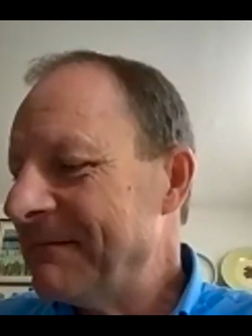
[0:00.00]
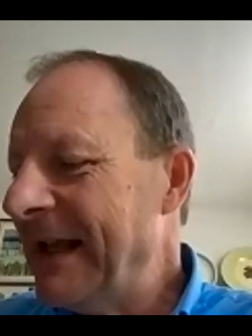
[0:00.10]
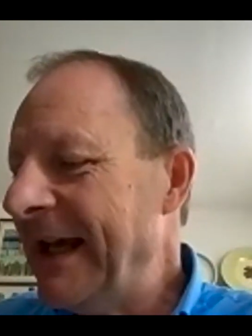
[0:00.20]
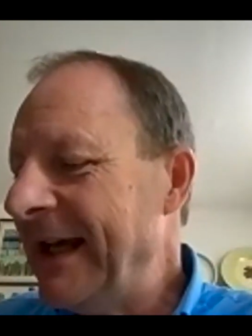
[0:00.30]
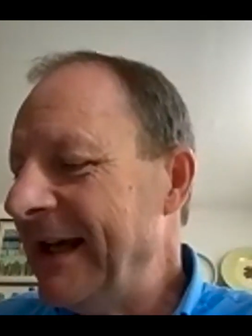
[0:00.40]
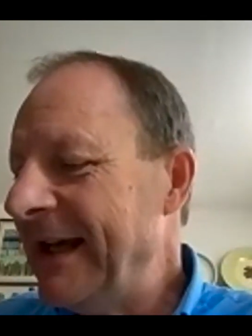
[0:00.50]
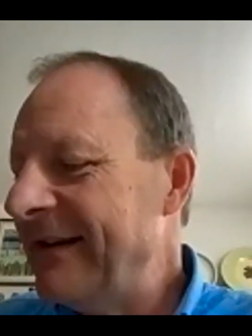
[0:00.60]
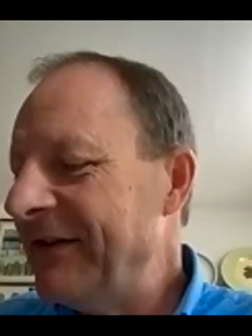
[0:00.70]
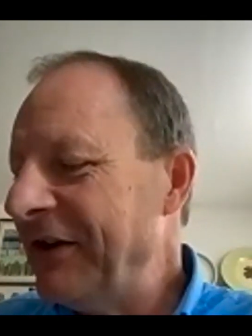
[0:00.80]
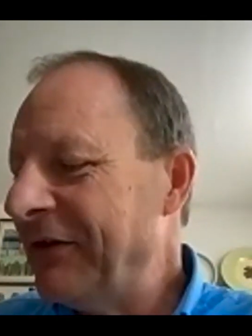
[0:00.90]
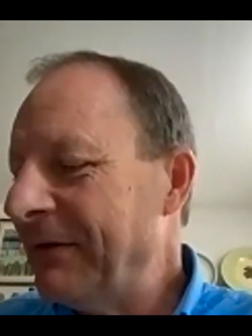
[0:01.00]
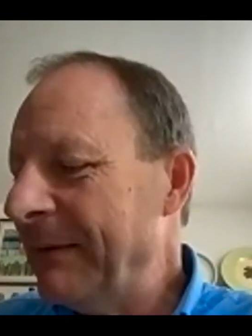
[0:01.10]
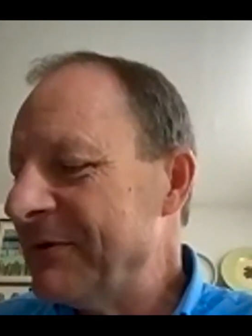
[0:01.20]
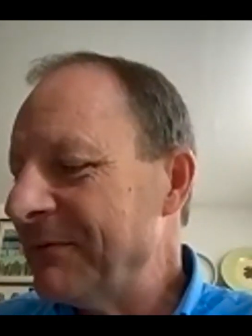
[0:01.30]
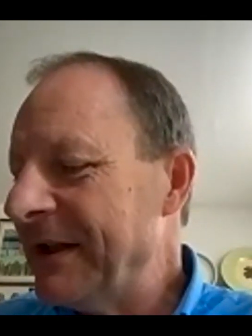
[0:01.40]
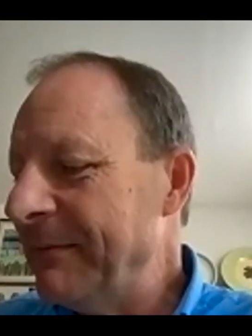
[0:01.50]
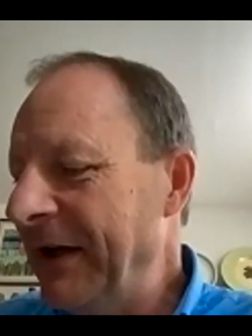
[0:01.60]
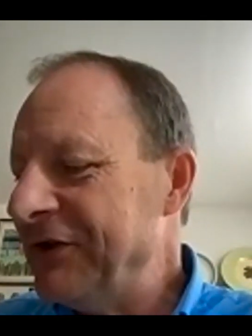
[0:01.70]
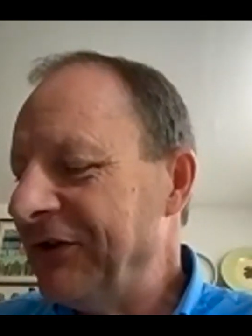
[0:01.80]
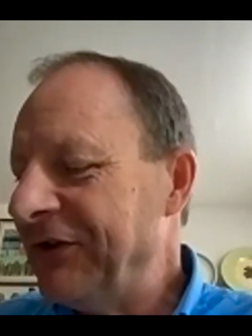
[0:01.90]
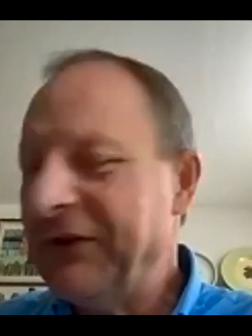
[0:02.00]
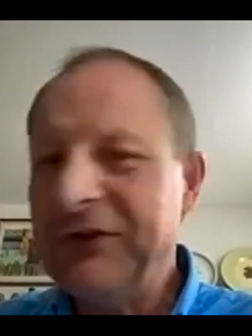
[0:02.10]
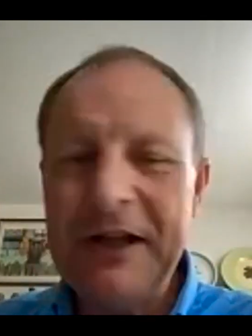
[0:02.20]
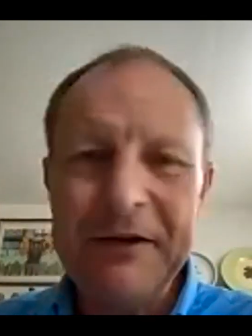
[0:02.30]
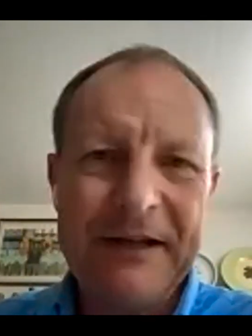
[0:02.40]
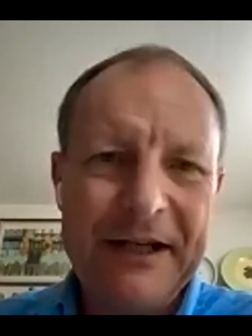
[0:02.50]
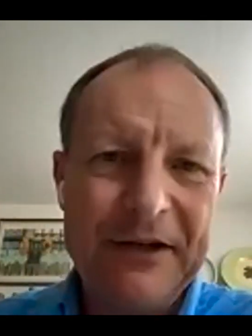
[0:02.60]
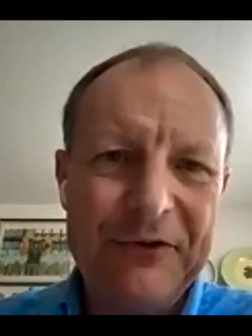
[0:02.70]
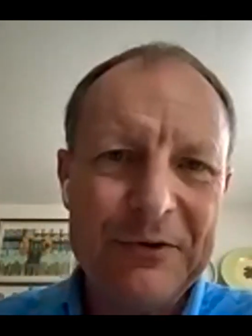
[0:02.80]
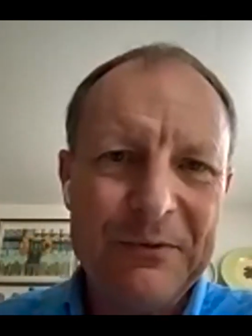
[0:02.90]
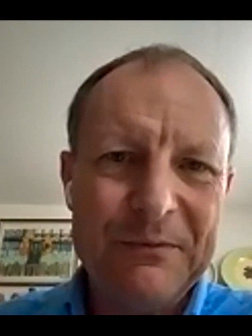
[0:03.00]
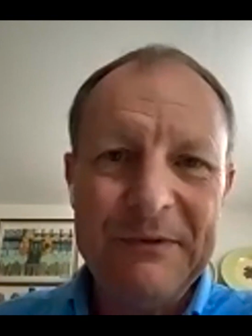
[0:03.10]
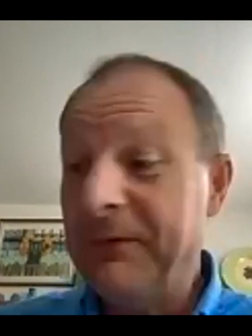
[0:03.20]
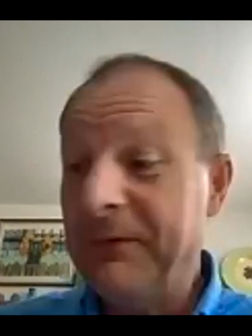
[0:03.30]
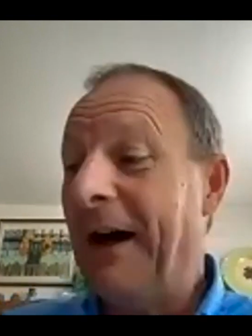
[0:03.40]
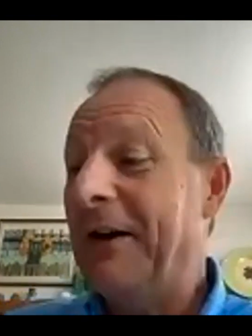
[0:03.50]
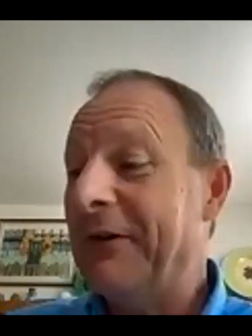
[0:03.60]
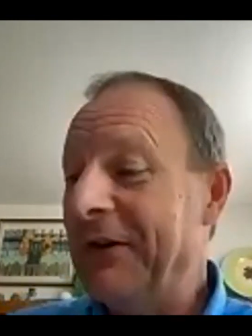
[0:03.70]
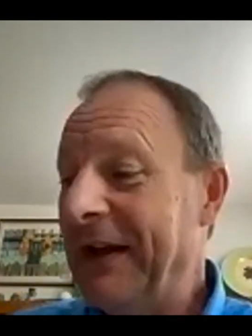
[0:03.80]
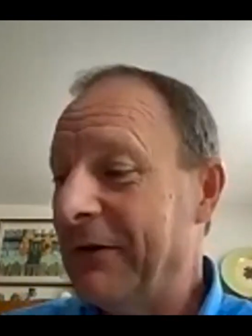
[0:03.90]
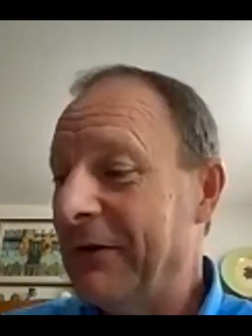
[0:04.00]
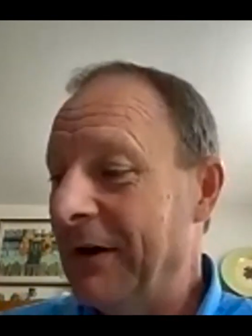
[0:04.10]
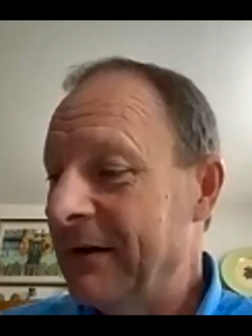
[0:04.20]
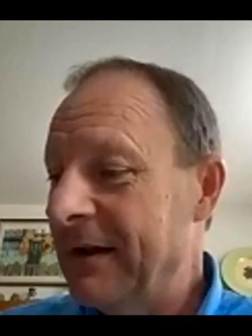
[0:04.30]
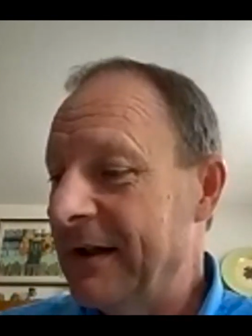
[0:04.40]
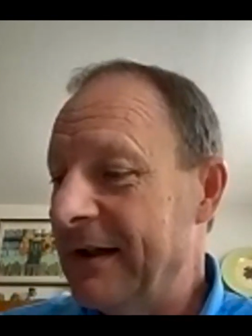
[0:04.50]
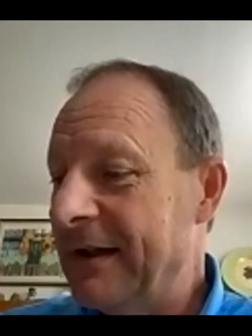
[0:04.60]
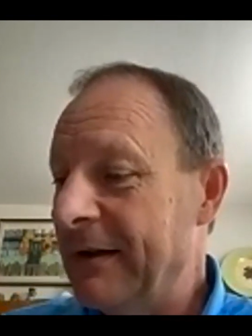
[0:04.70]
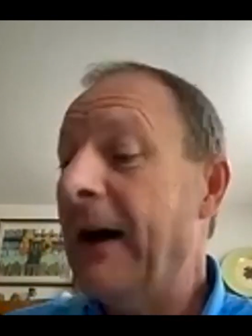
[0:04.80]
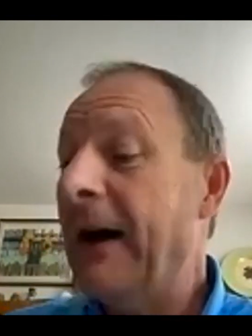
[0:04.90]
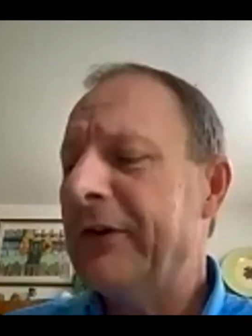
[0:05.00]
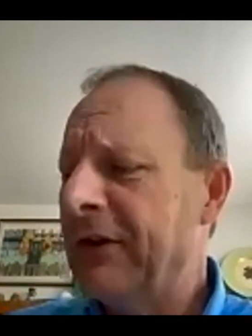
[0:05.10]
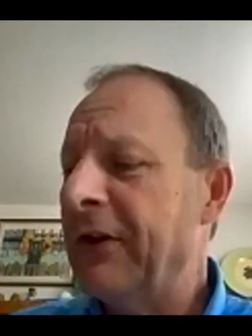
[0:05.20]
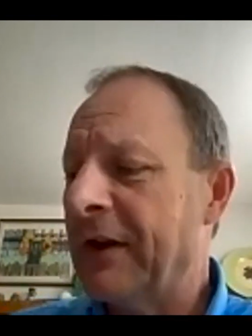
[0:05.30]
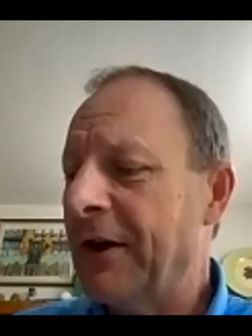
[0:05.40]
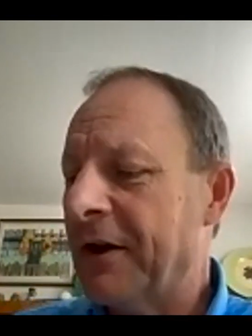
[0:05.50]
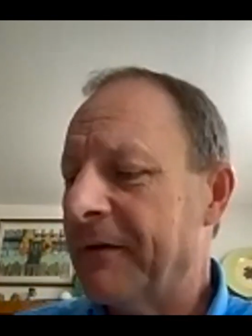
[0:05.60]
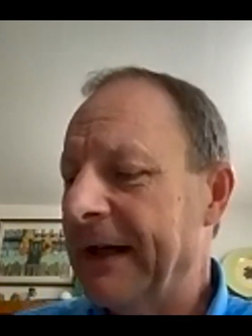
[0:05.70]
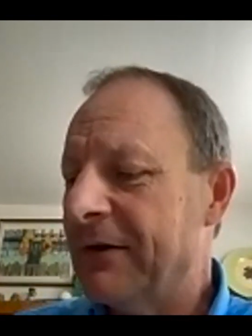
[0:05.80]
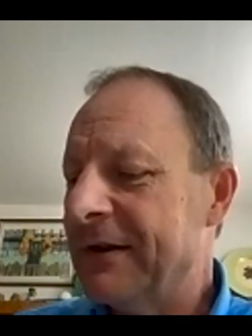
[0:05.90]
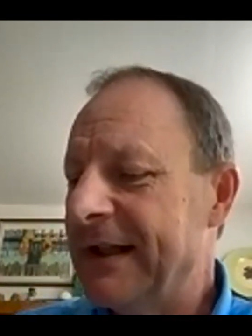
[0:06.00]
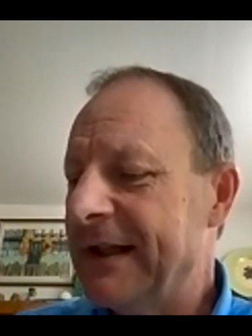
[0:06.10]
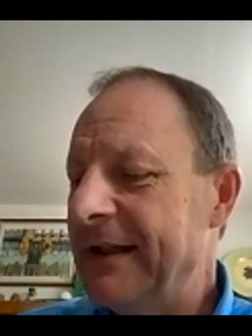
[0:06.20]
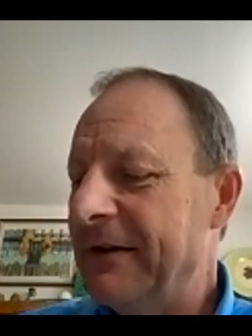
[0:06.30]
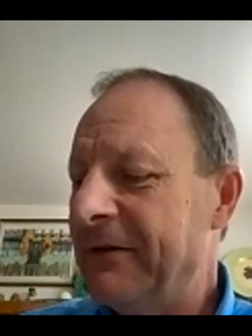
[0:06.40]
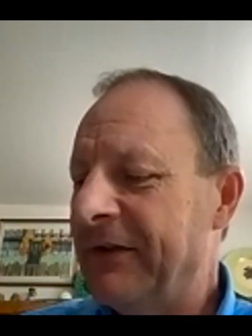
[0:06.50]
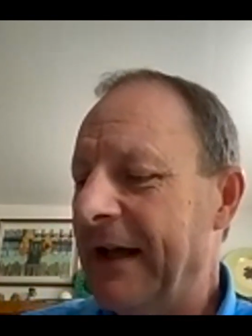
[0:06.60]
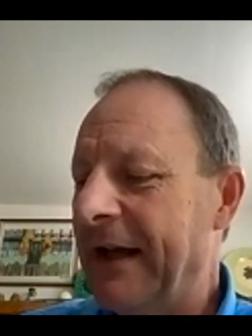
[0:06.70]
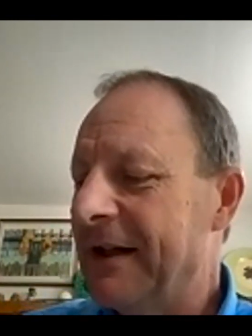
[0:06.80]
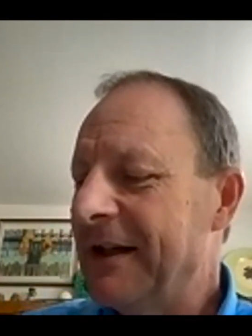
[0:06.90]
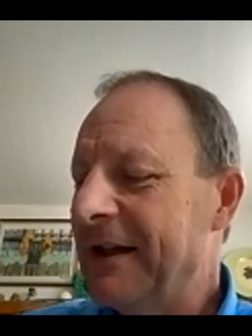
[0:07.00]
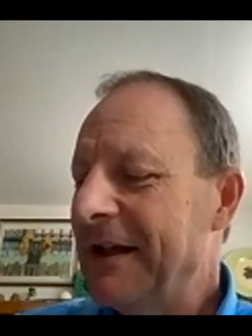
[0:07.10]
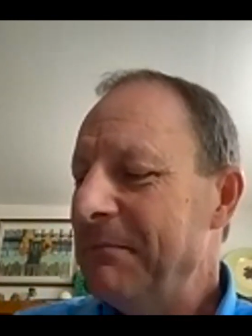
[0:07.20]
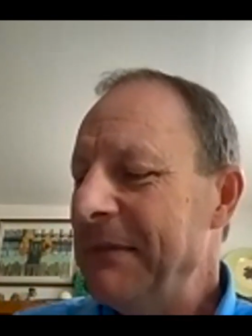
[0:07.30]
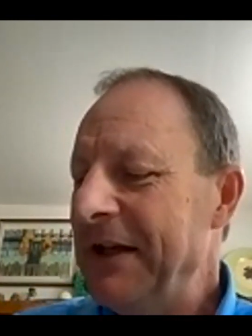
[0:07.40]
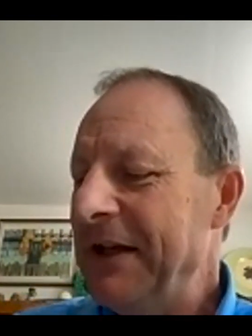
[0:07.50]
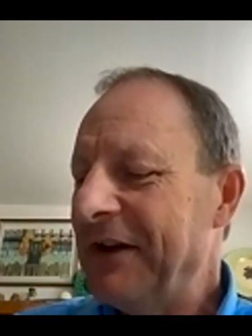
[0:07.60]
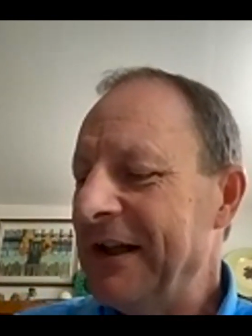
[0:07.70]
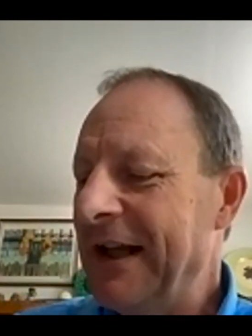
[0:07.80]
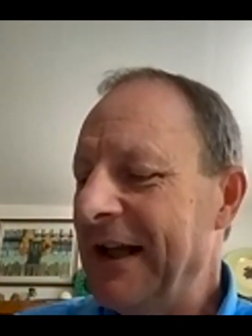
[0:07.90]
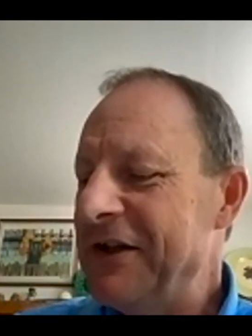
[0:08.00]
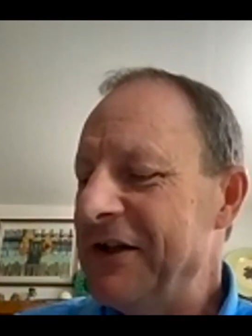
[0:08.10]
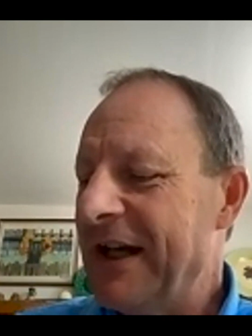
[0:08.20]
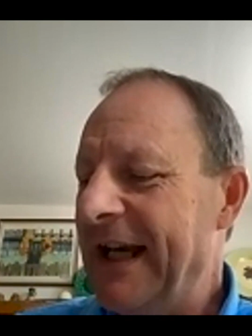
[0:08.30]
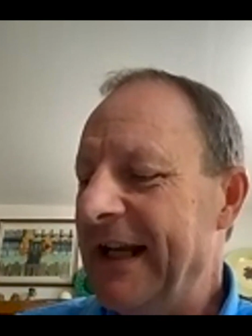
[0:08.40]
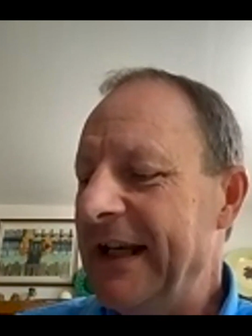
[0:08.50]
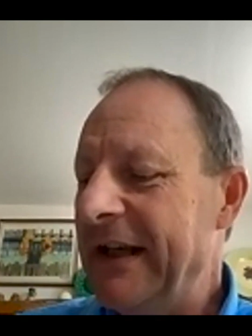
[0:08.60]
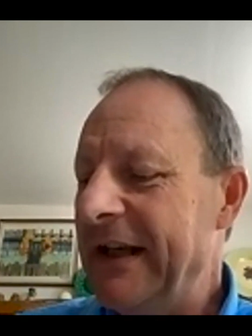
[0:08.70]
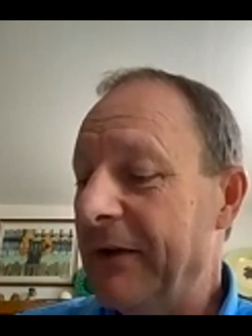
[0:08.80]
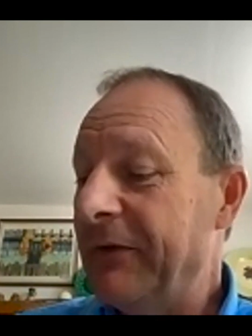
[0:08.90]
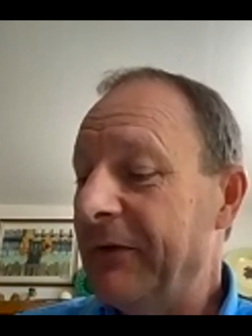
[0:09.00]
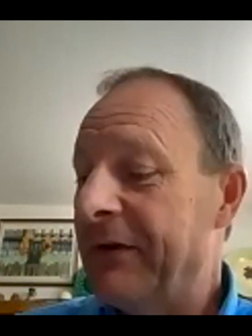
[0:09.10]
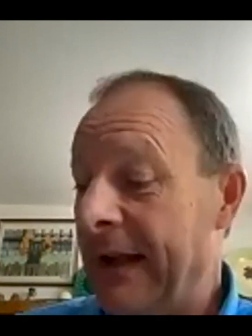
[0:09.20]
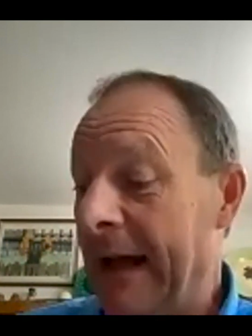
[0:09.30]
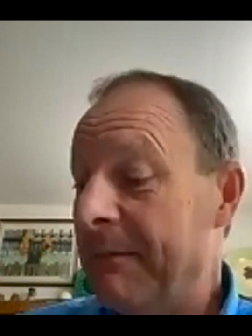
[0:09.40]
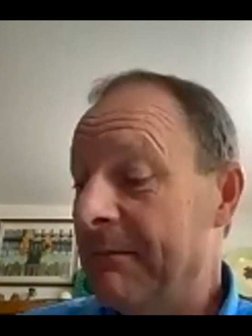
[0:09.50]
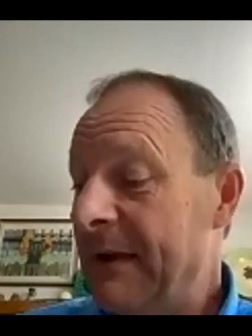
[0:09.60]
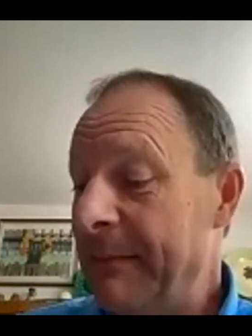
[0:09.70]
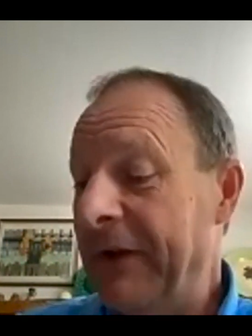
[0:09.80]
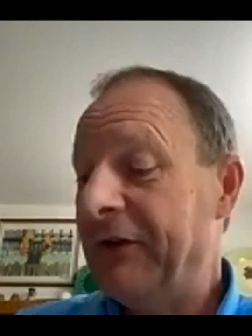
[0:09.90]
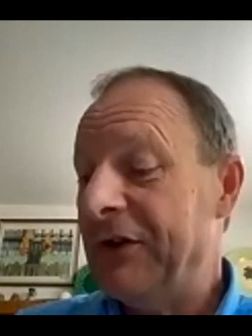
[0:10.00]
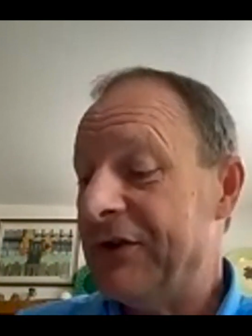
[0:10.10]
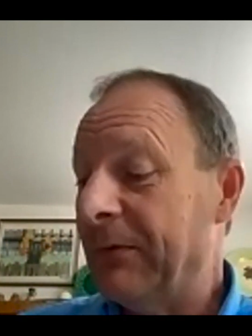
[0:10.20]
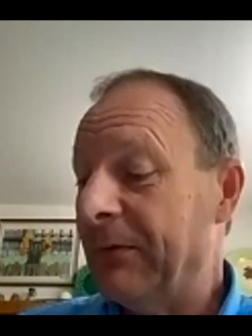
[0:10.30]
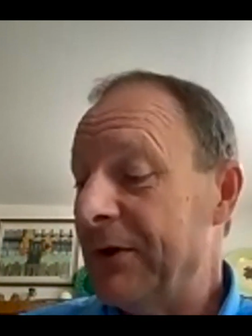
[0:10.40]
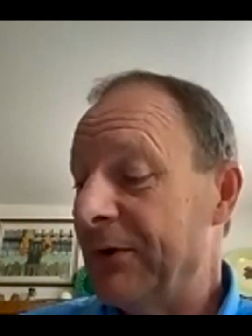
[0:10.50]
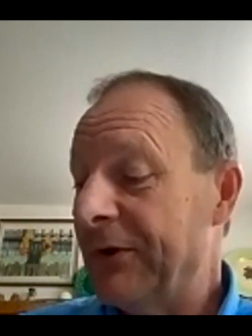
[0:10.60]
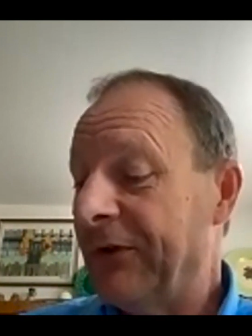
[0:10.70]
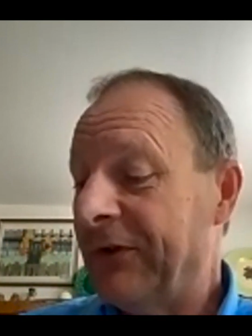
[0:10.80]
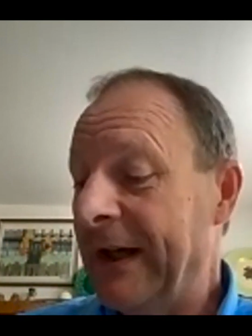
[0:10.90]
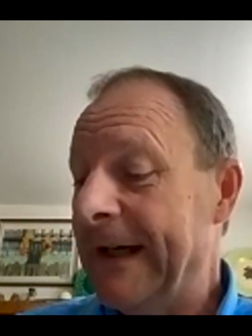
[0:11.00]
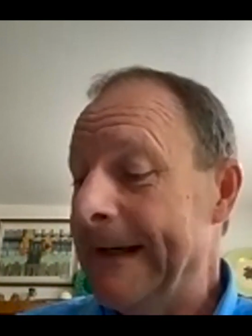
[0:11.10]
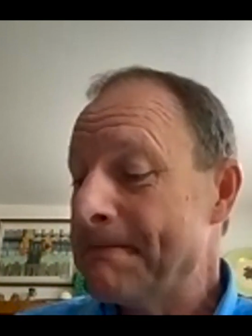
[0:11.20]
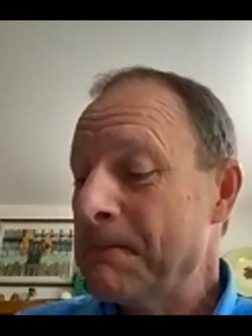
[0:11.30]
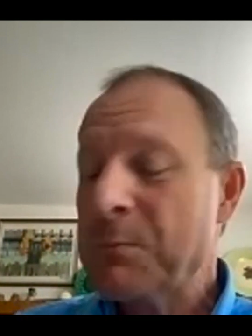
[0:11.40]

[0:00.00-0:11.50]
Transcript: And there's an interruption with the messengers. Instead of getting to as far as Ekron, as the god of Ekron, they instead meet Elijah, and he gives them the message. This is what you ought to say.